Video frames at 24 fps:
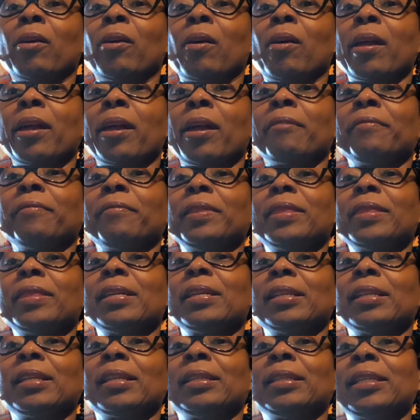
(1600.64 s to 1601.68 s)
Everything
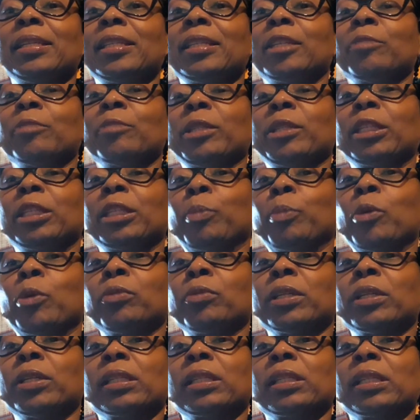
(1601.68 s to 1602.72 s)
that needs to be
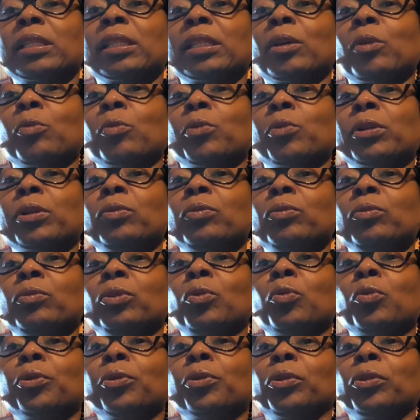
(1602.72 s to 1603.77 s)
spoken to someone who's
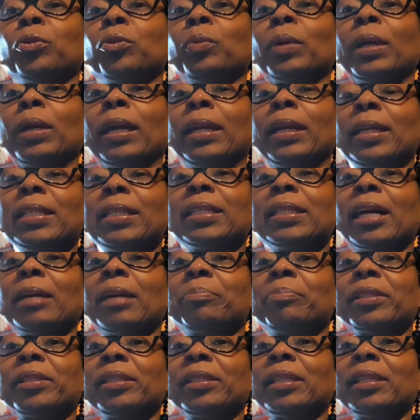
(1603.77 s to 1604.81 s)
going through any
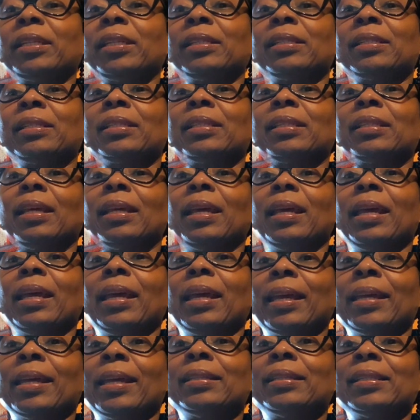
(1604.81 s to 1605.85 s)
type of sickness
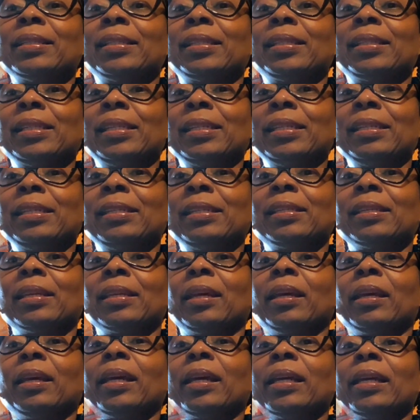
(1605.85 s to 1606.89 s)
and disease,
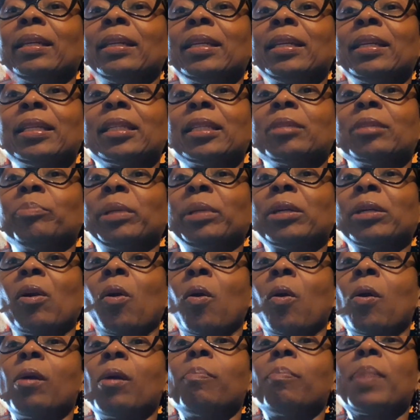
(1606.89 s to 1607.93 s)
it needs to be
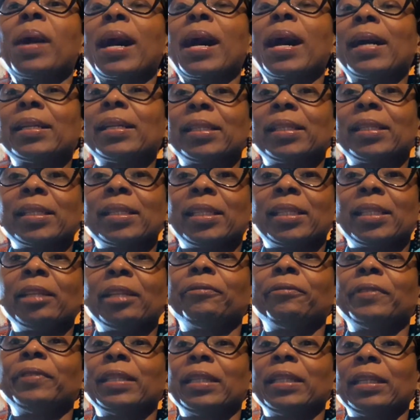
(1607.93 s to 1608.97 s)
all
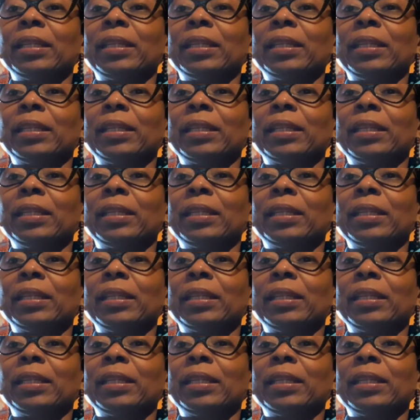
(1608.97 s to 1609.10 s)
positivity.